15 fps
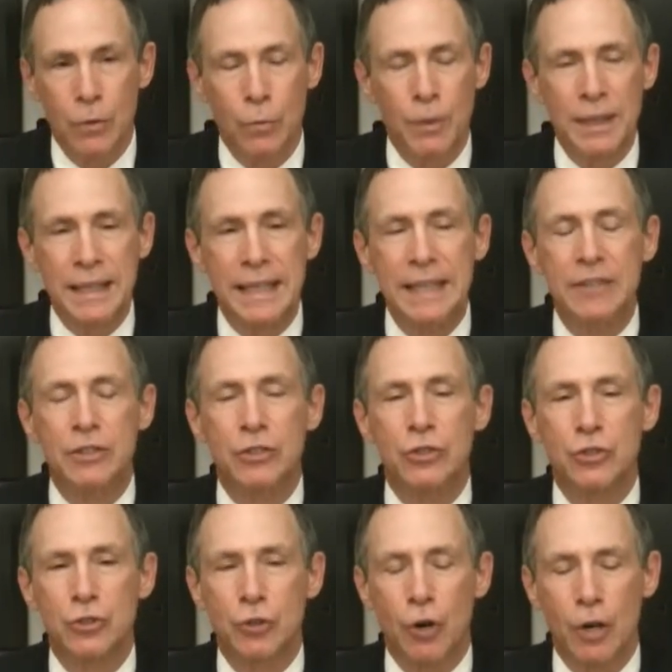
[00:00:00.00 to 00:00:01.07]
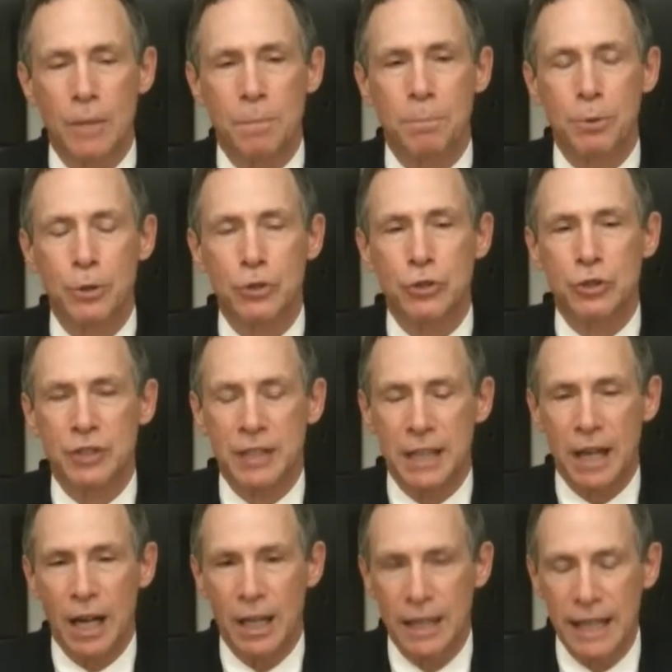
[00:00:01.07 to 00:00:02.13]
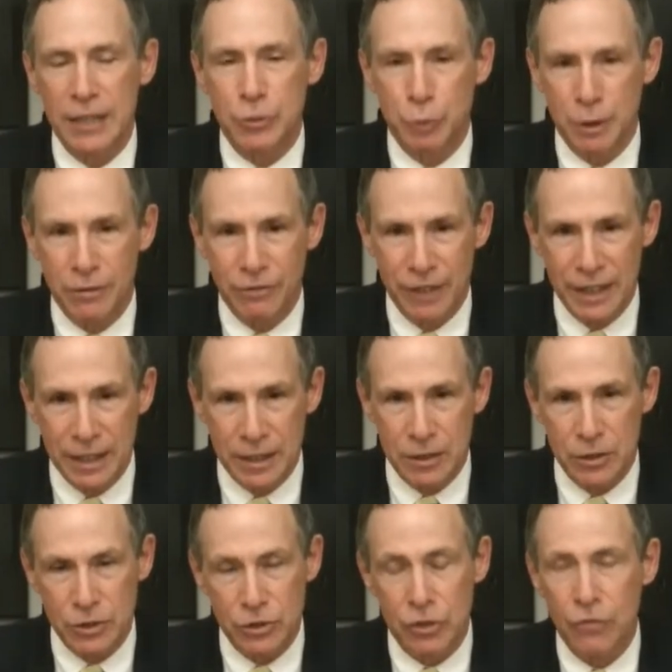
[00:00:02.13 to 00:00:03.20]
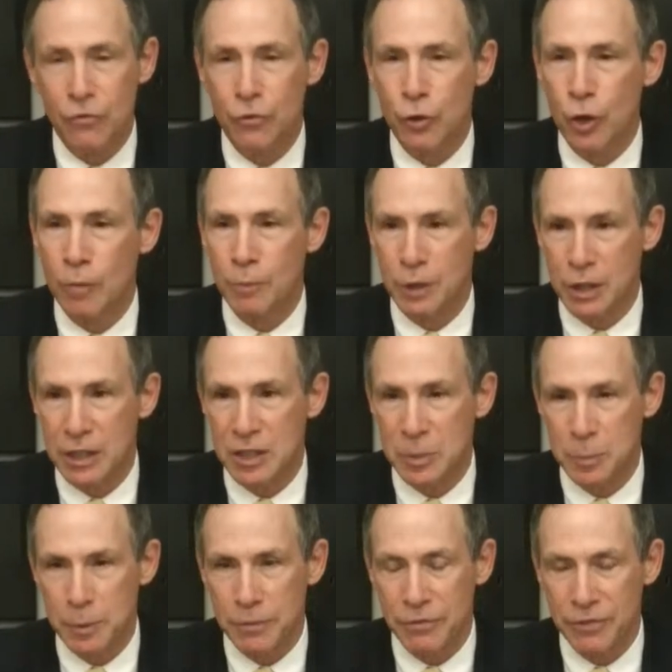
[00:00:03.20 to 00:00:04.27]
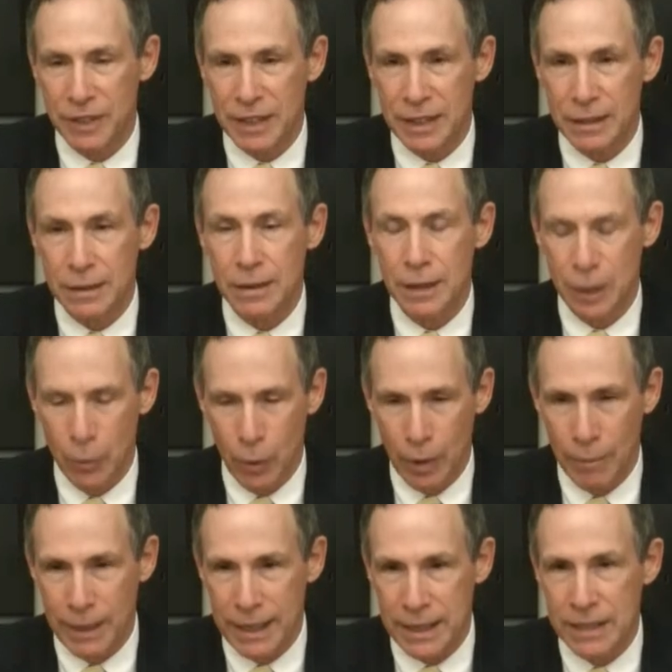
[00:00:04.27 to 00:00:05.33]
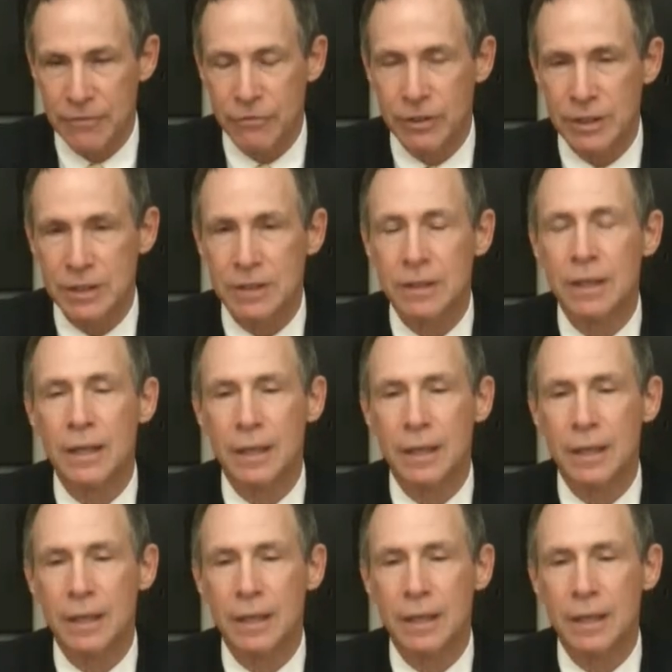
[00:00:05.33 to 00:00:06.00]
We need to start purchasing electric vehicles for our municipal fleet. You want to make a difference?